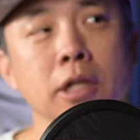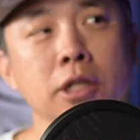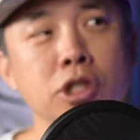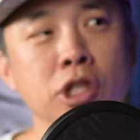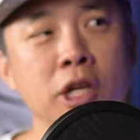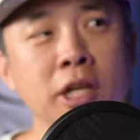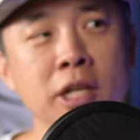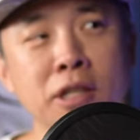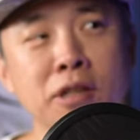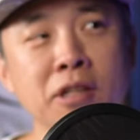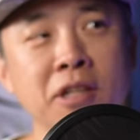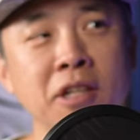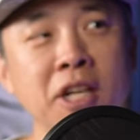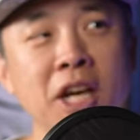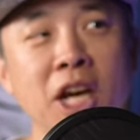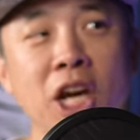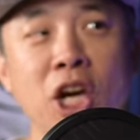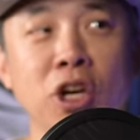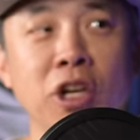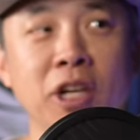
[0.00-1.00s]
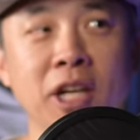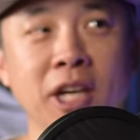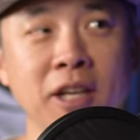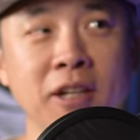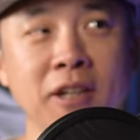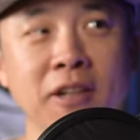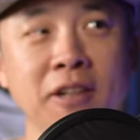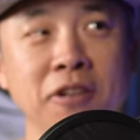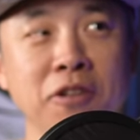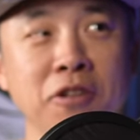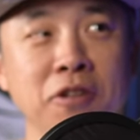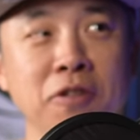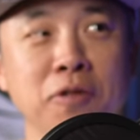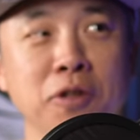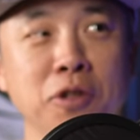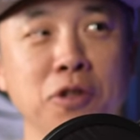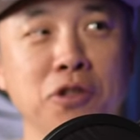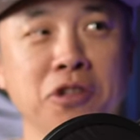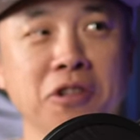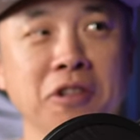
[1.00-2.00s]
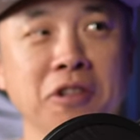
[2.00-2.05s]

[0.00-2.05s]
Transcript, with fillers: John, I see an air cannon in your future.